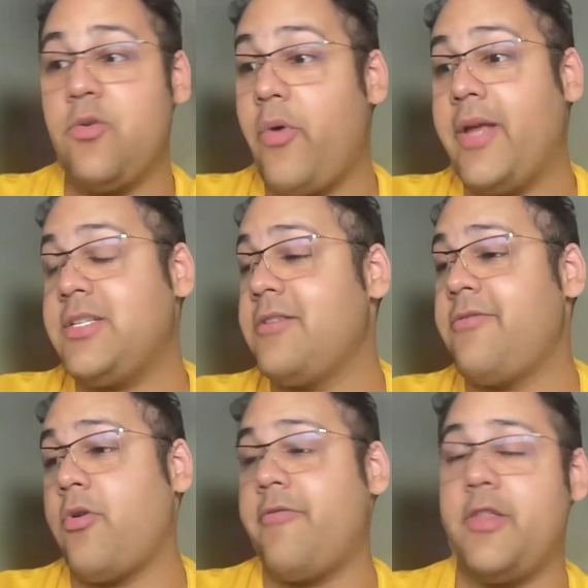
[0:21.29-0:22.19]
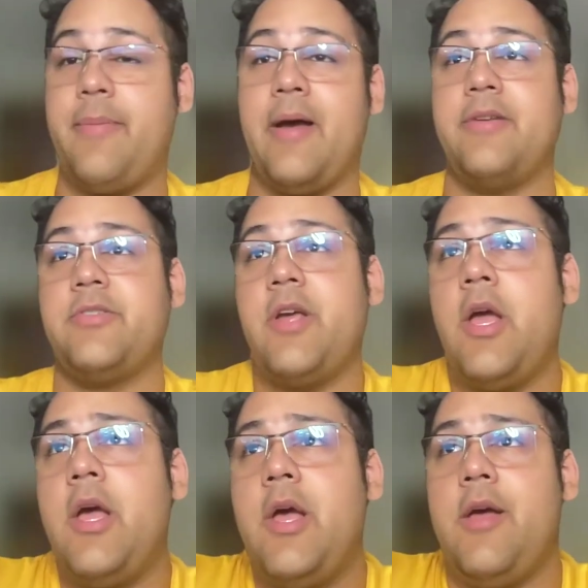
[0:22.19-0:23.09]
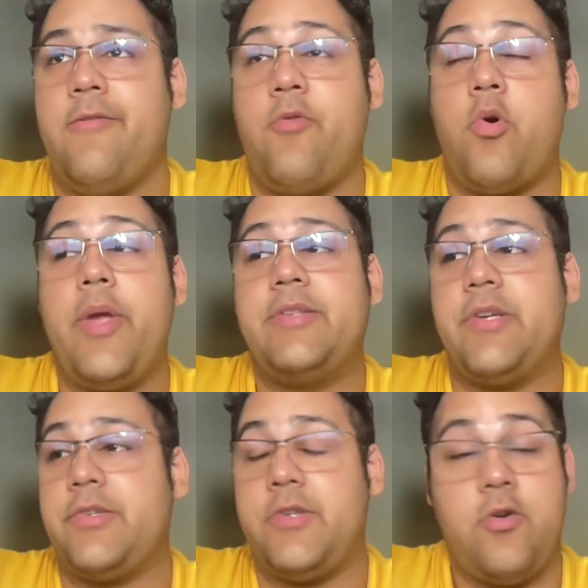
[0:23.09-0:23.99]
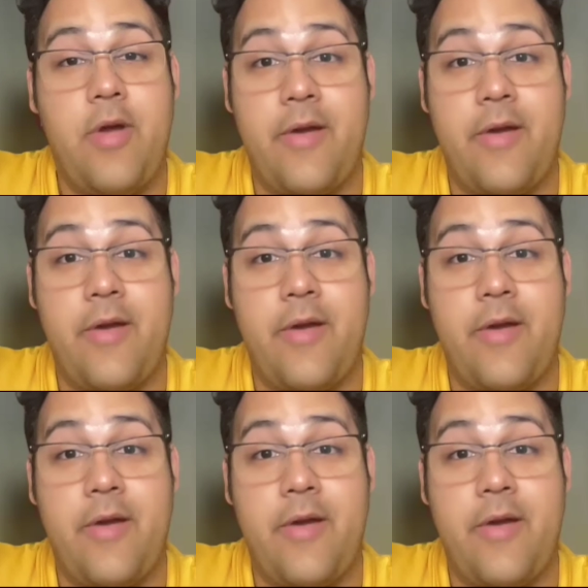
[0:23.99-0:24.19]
waiting for the past 4 weeks or so.